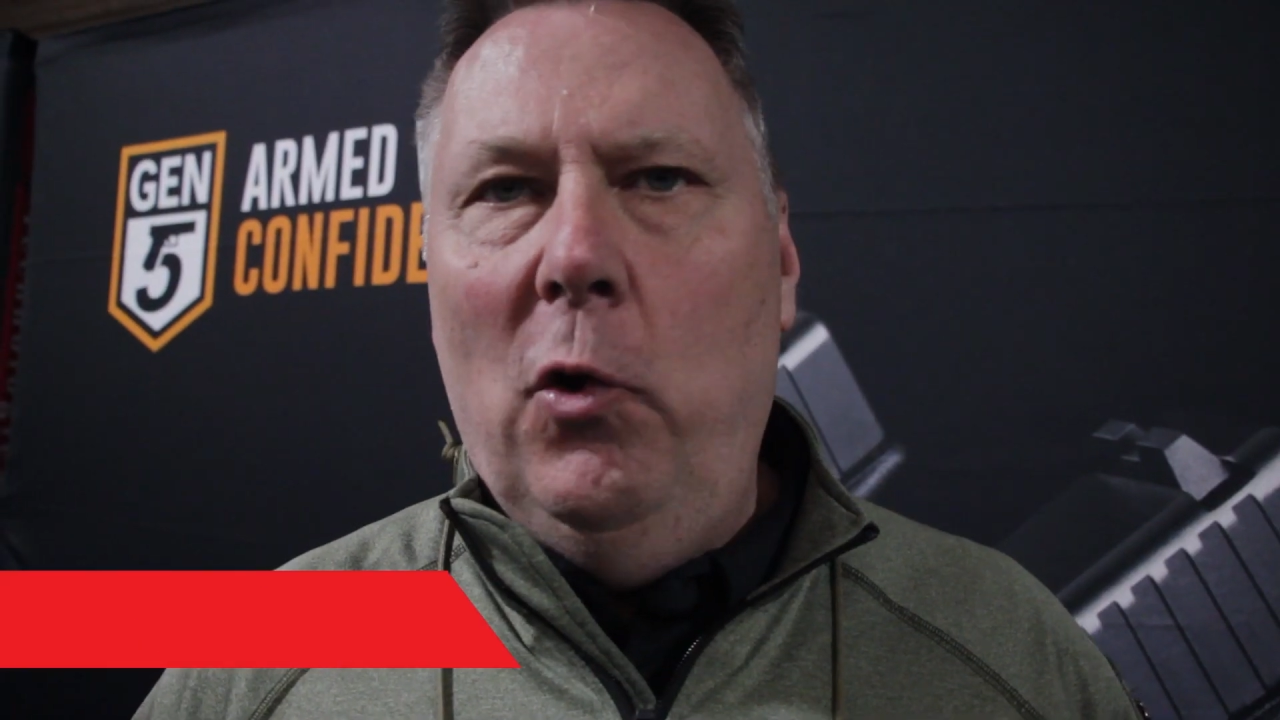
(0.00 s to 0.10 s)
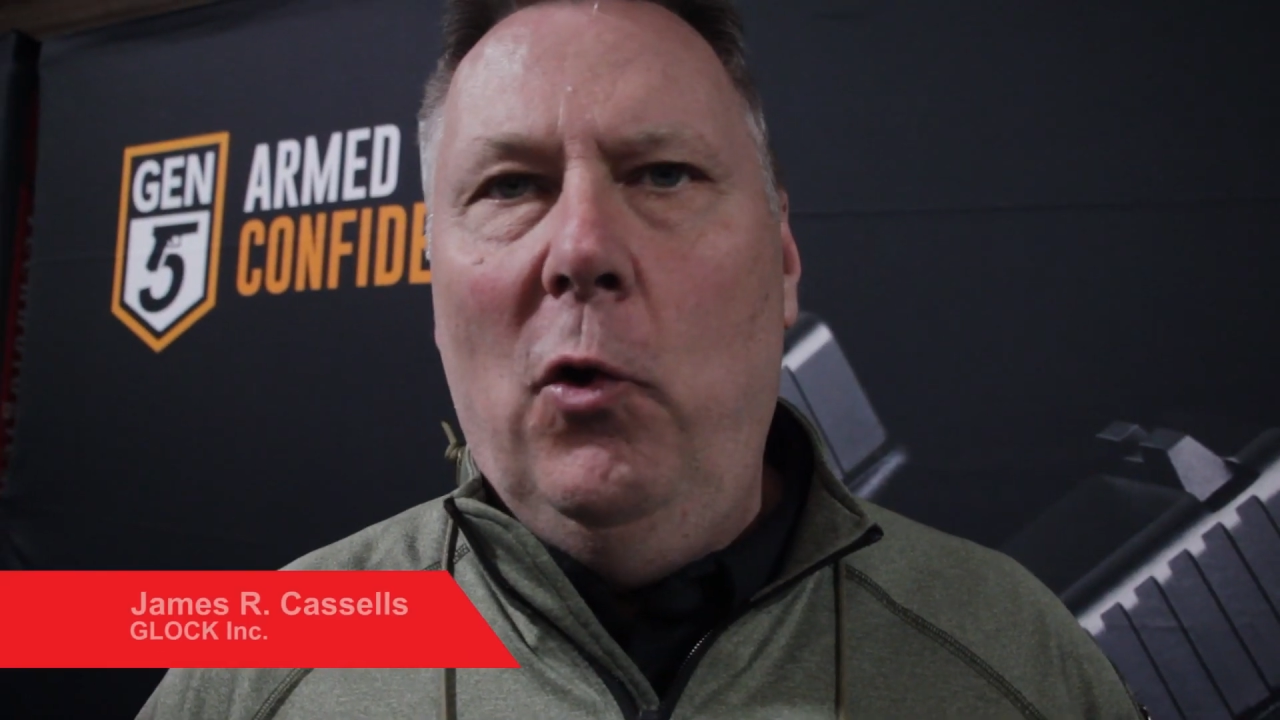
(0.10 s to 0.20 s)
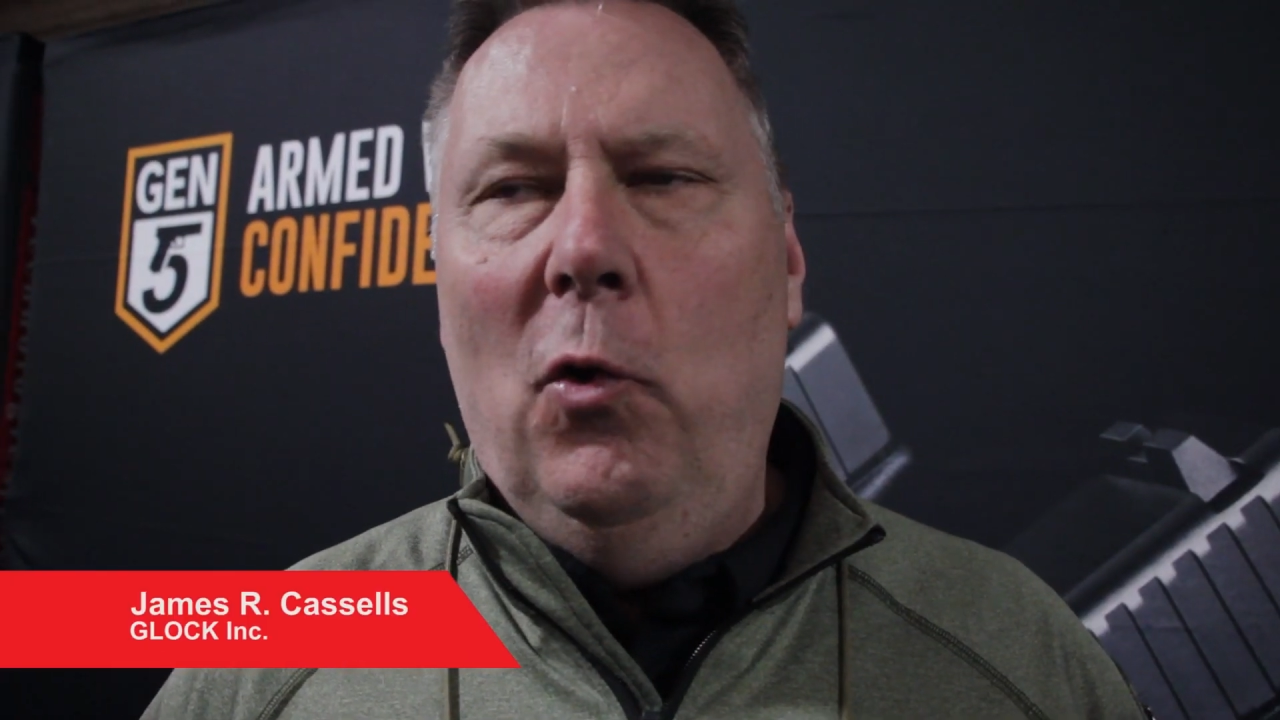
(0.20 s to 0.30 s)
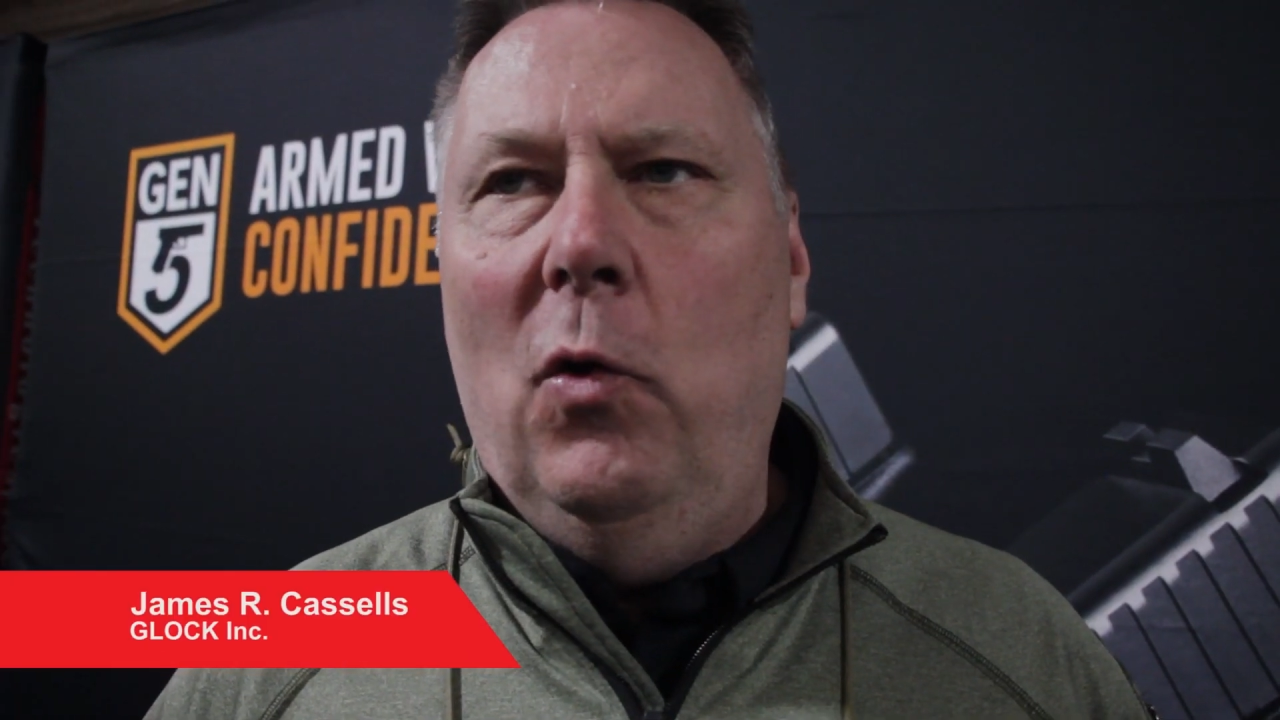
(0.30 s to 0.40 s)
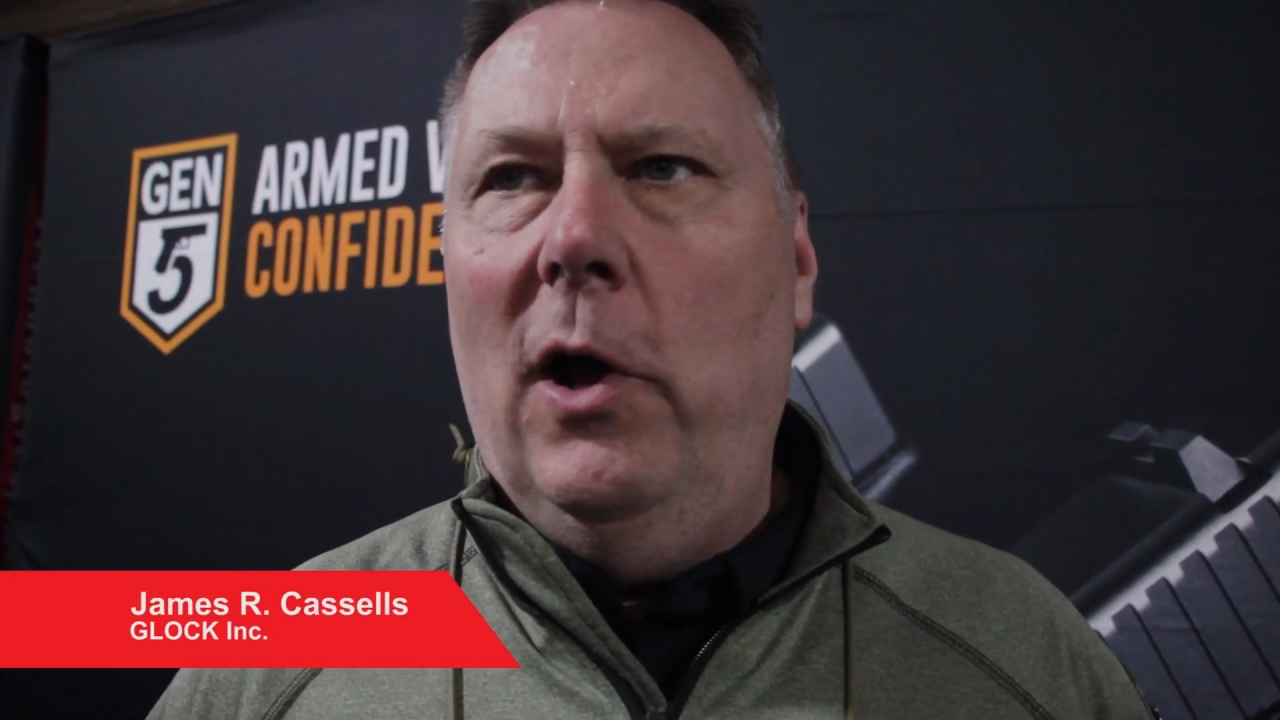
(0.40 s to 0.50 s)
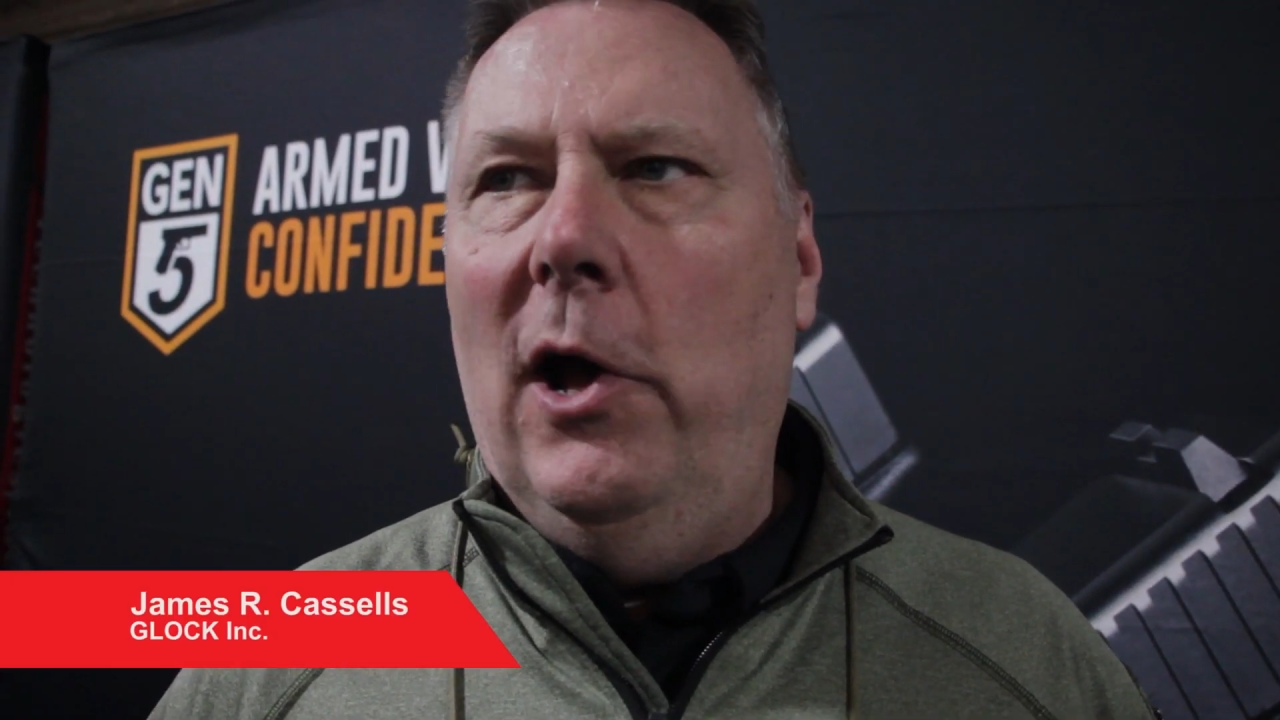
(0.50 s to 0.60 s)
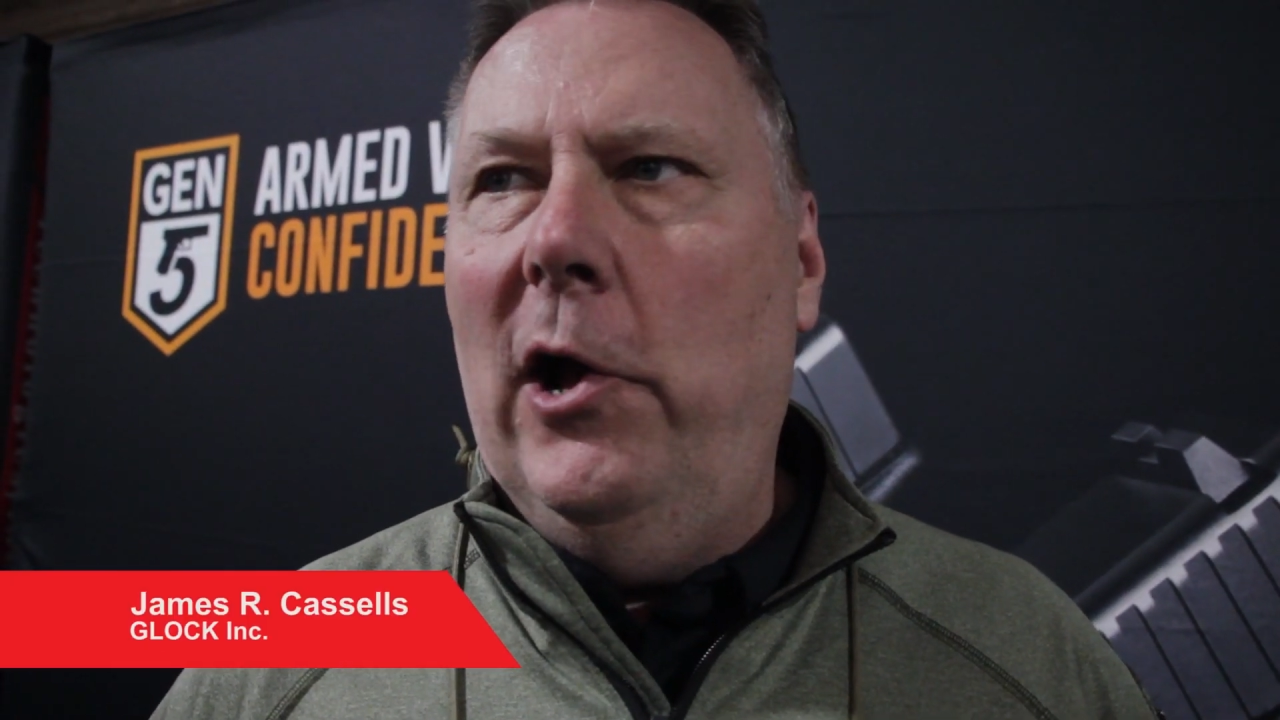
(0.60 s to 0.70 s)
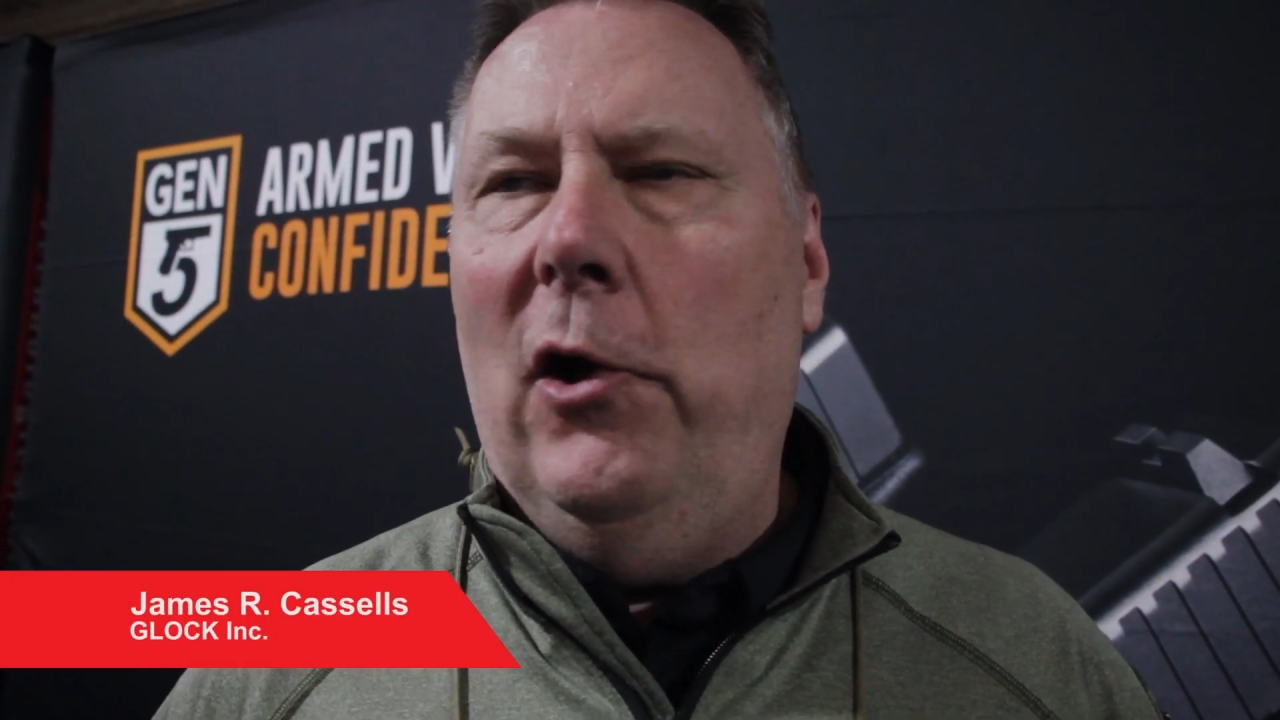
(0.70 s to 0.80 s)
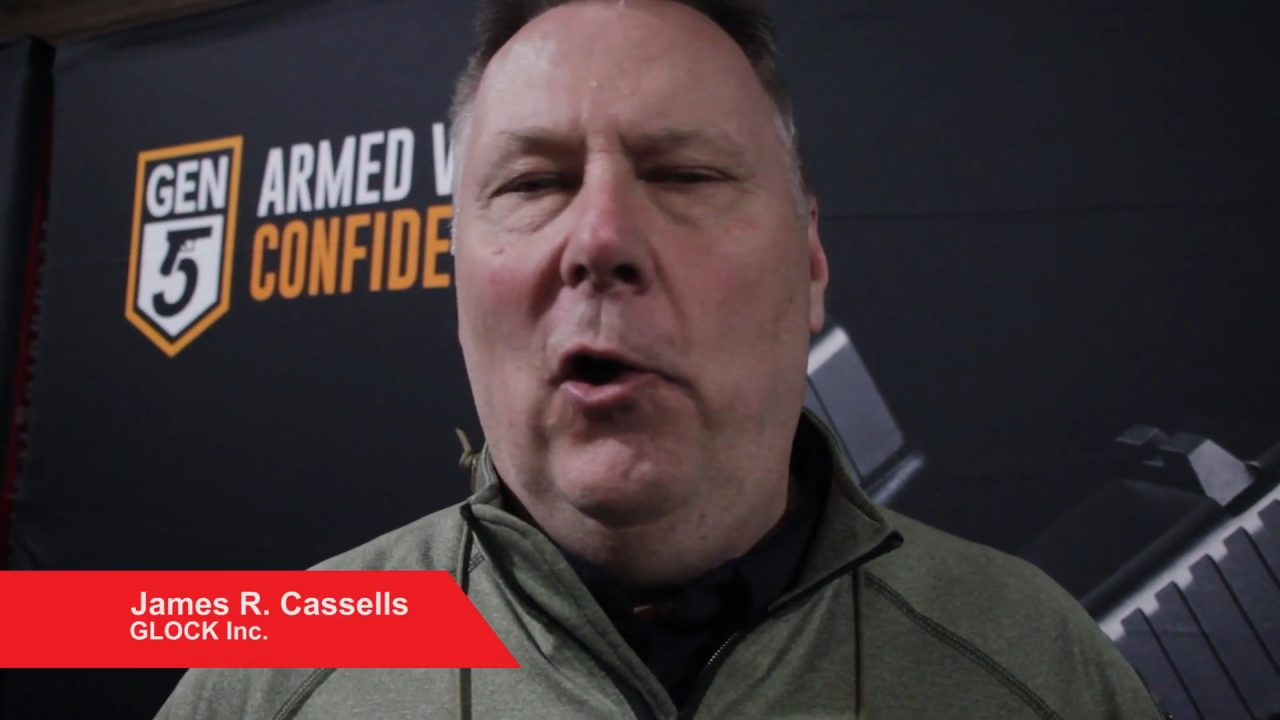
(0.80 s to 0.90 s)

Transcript: to uh,